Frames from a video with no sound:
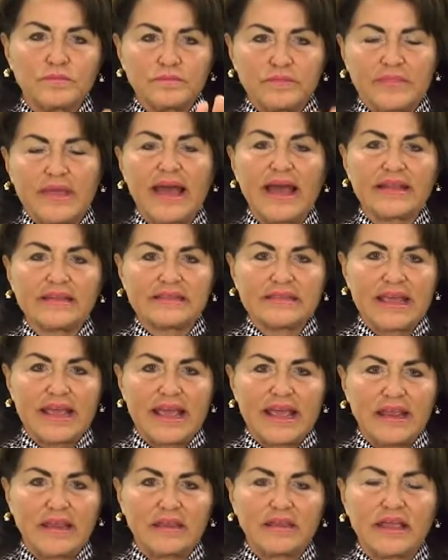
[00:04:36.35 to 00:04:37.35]
that
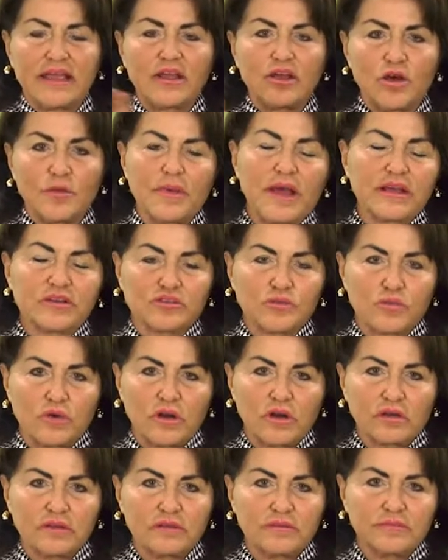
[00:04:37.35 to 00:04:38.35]
day and go back to
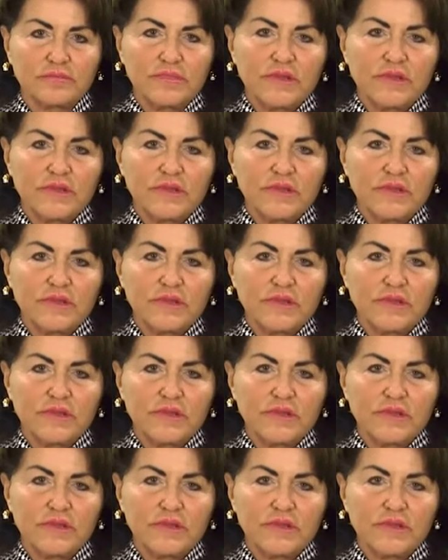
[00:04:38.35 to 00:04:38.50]
work.